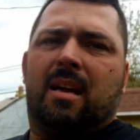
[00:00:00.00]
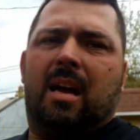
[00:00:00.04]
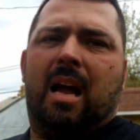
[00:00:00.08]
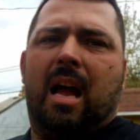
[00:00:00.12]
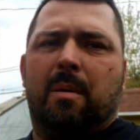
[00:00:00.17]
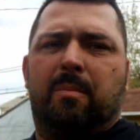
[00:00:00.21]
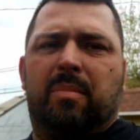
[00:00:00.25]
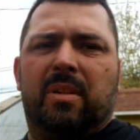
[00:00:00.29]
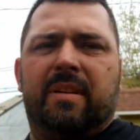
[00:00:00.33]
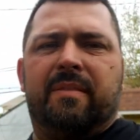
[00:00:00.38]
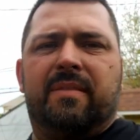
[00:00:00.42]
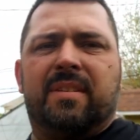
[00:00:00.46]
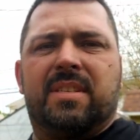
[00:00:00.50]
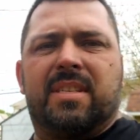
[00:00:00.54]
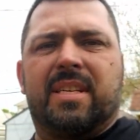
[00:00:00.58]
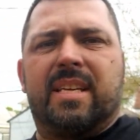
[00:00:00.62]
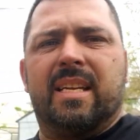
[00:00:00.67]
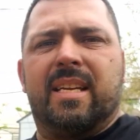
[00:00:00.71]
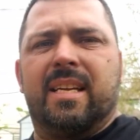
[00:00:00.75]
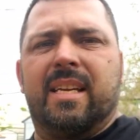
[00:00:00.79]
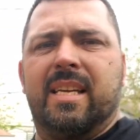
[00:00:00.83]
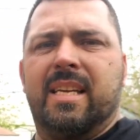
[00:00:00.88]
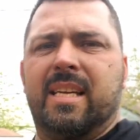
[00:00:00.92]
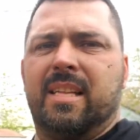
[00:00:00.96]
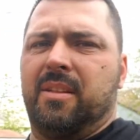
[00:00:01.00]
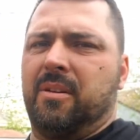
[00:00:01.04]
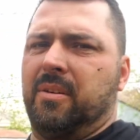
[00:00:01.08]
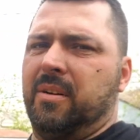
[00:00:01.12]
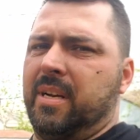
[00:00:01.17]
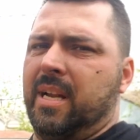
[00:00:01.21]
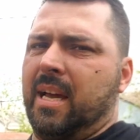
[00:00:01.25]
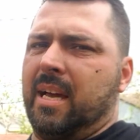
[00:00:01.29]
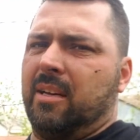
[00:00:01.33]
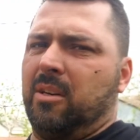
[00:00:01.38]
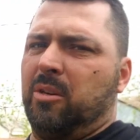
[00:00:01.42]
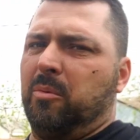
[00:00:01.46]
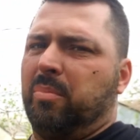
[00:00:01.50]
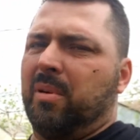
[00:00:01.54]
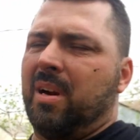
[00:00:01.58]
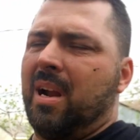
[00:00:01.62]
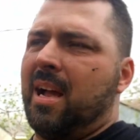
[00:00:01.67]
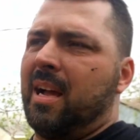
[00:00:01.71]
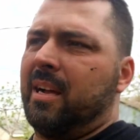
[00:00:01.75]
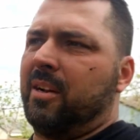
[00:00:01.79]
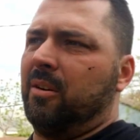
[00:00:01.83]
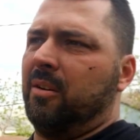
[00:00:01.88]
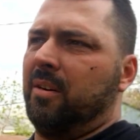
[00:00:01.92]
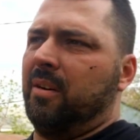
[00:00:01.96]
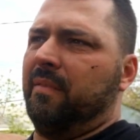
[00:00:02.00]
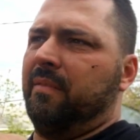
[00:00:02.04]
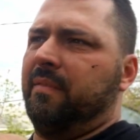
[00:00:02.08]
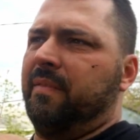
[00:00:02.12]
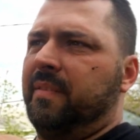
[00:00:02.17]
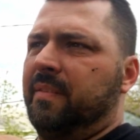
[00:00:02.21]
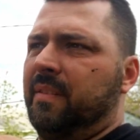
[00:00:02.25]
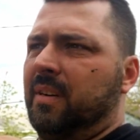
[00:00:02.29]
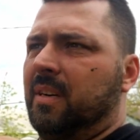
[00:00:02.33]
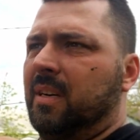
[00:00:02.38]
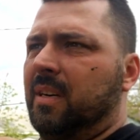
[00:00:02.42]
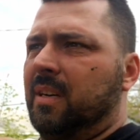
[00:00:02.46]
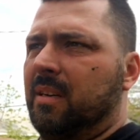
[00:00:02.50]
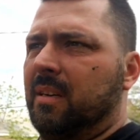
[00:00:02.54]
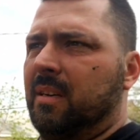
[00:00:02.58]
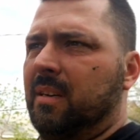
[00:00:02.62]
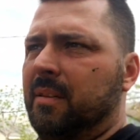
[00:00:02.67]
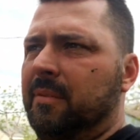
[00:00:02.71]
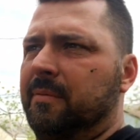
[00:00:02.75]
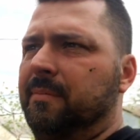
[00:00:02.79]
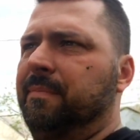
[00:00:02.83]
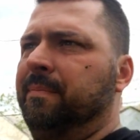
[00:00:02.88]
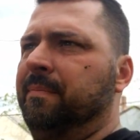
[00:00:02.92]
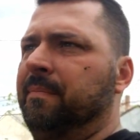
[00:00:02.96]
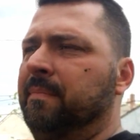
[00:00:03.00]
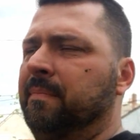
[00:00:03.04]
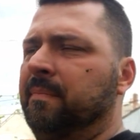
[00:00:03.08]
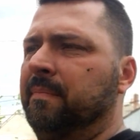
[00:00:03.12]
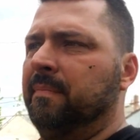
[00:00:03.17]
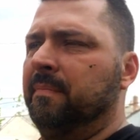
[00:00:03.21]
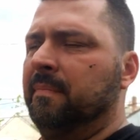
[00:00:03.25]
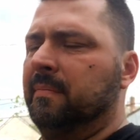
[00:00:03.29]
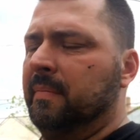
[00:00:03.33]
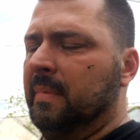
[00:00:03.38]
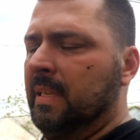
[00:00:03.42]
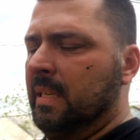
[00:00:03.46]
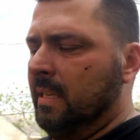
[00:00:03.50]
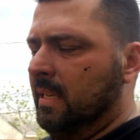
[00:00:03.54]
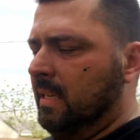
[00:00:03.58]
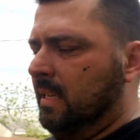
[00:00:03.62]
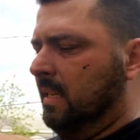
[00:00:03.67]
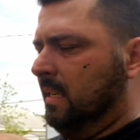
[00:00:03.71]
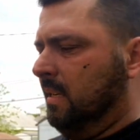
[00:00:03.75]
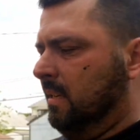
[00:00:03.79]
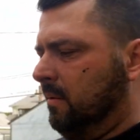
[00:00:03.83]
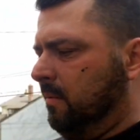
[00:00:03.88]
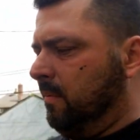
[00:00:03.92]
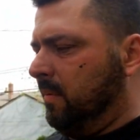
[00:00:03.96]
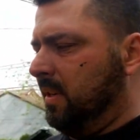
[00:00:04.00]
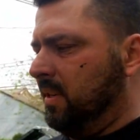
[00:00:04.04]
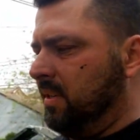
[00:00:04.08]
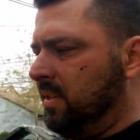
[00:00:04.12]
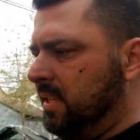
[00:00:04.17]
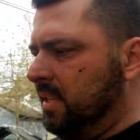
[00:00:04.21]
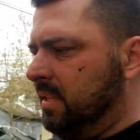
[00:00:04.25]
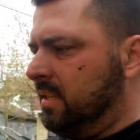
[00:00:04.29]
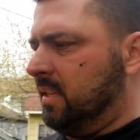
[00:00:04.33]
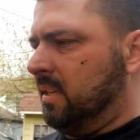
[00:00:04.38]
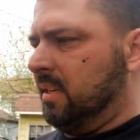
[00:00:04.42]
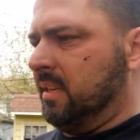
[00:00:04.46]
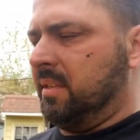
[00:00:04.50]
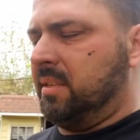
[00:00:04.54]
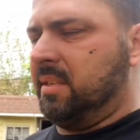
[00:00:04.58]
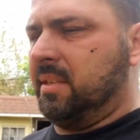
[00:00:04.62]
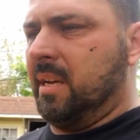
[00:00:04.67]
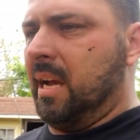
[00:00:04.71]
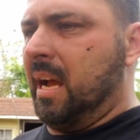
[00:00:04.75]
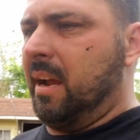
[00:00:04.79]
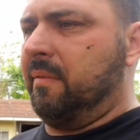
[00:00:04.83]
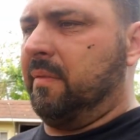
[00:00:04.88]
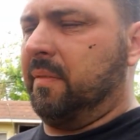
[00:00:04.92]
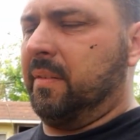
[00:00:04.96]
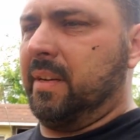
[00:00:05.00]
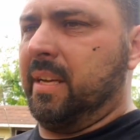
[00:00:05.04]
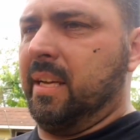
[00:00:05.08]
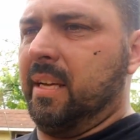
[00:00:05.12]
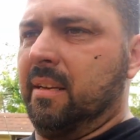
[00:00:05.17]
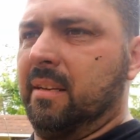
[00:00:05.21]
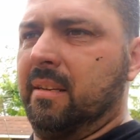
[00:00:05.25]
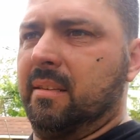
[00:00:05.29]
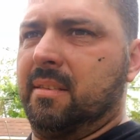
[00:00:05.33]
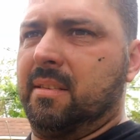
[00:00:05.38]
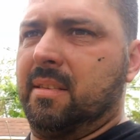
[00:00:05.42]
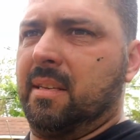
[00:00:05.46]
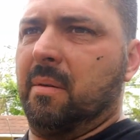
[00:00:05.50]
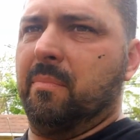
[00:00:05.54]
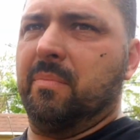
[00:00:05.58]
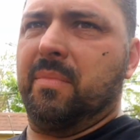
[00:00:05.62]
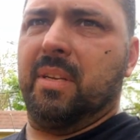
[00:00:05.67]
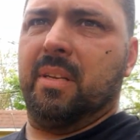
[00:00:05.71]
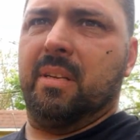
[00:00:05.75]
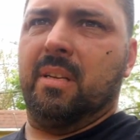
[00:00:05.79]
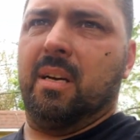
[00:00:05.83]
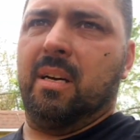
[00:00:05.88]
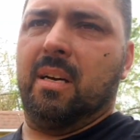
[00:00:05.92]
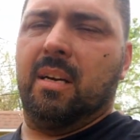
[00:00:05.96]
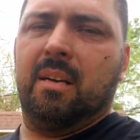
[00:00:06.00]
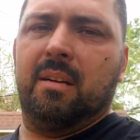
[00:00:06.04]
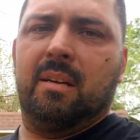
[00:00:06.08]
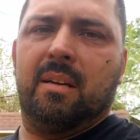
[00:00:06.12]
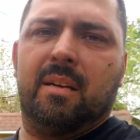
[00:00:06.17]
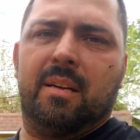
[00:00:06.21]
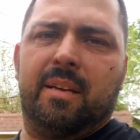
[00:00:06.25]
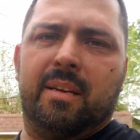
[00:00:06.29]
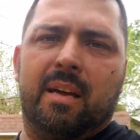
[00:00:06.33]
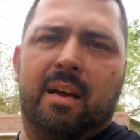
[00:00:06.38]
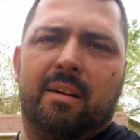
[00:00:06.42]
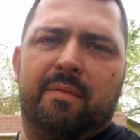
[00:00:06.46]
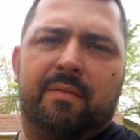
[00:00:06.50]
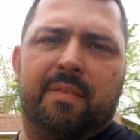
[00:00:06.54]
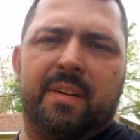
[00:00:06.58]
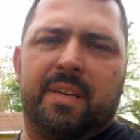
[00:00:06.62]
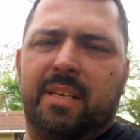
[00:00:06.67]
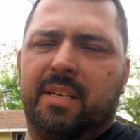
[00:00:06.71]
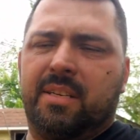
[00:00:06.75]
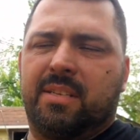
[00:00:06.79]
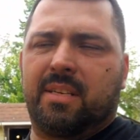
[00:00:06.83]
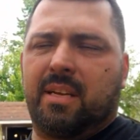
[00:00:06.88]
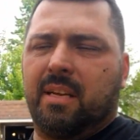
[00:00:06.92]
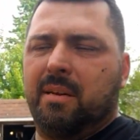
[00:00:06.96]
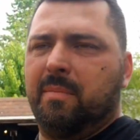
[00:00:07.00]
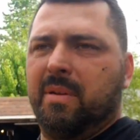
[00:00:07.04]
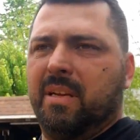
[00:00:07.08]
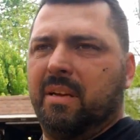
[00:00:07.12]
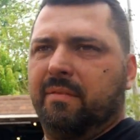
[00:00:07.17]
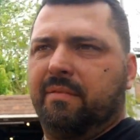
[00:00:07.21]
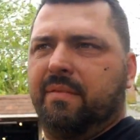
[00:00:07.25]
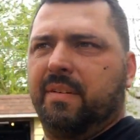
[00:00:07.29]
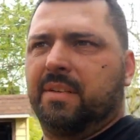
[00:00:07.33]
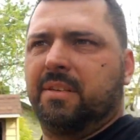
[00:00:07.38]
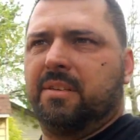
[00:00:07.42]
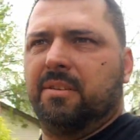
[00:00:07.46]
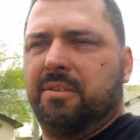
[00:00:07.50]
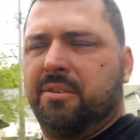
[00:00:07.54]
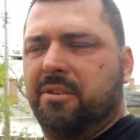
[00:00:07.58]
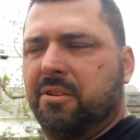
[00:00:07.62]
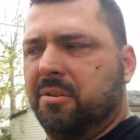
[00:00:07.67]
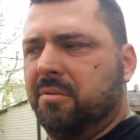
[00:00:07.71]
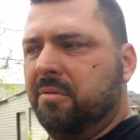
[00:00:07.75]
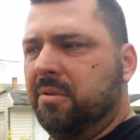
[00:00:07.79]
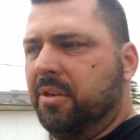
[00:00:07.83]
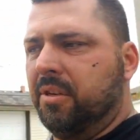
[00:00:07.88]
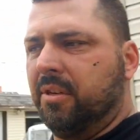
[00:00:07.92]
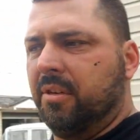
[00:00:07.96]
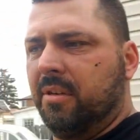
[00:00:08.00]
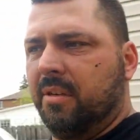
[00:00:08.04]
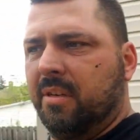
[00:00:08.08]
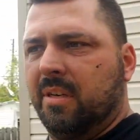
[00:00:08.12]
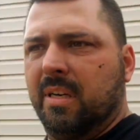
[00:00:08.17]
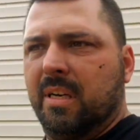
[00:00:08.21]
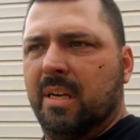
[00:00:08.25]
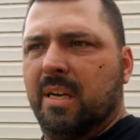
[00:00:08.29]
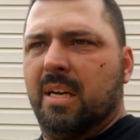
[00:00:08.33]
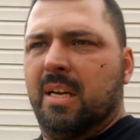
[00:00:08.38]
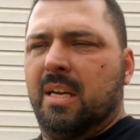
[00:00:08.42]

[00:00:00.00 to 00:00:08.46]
I believe he's getting either an Edelbrock or a, what is it? I forget something. It's going to be a Victor Jr.